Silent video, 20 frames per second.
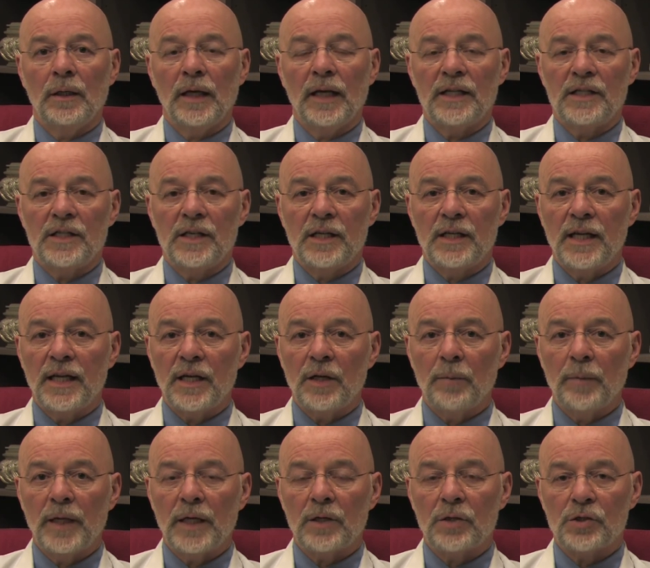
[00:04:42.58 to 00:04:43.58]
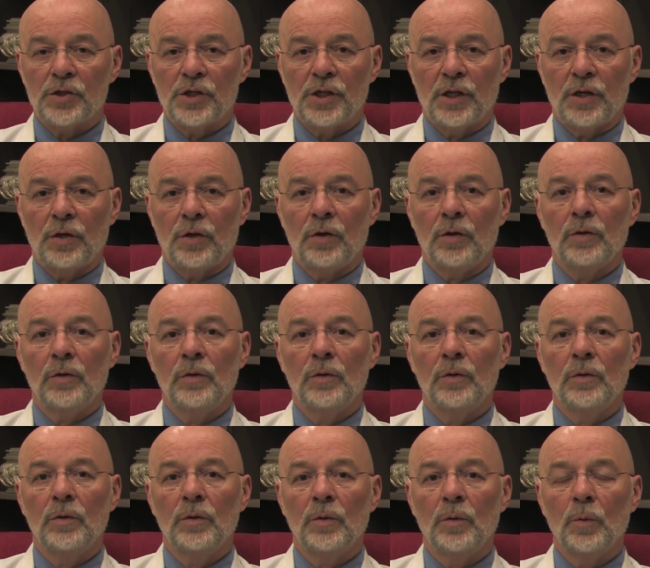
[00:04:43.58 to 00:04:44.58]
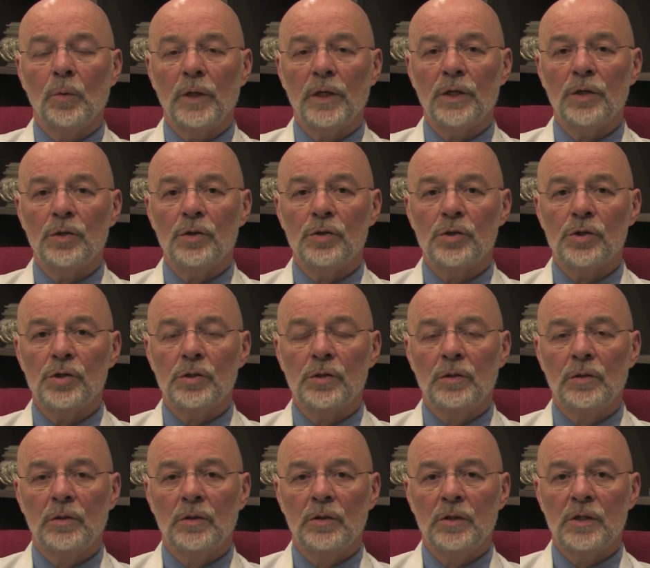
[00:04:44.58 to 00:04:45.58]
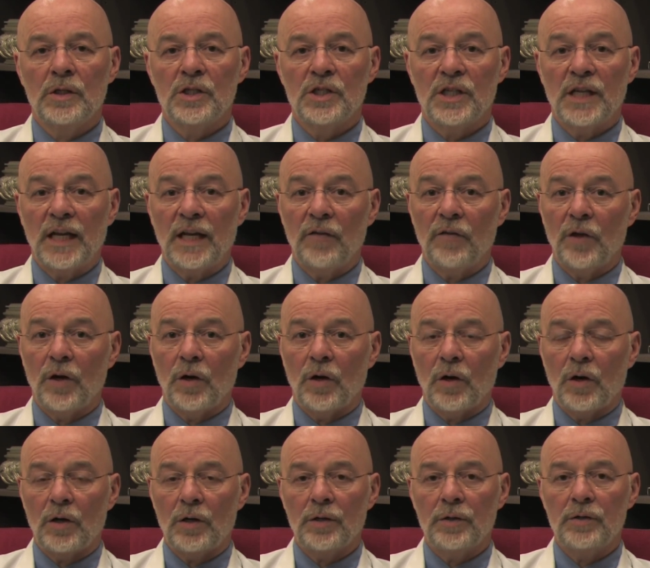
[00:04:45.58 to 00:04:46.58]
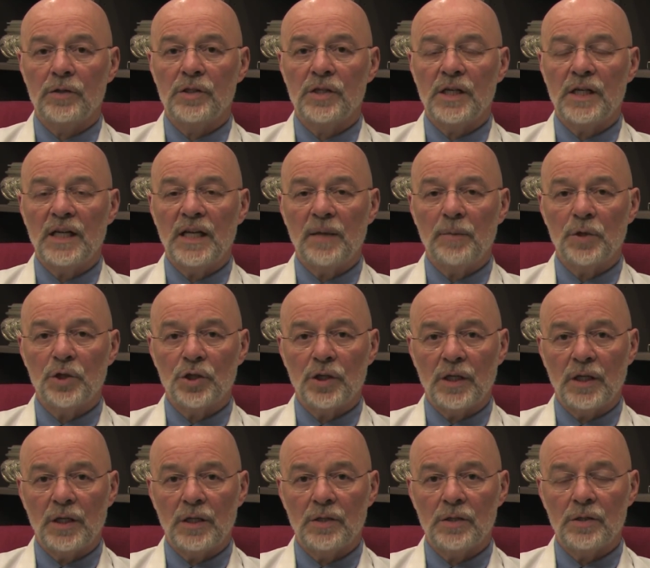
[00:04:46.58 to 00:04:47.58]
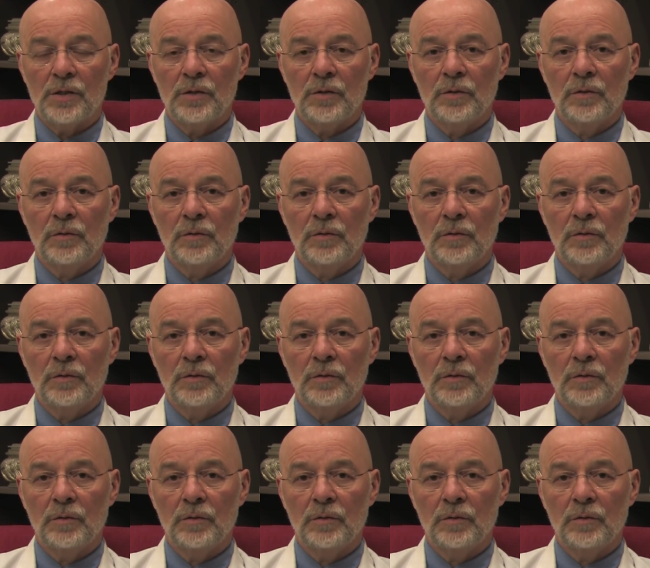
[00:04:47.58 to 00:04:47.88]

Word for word: At Centennial Medical Center, we use state-of-the-art CT machines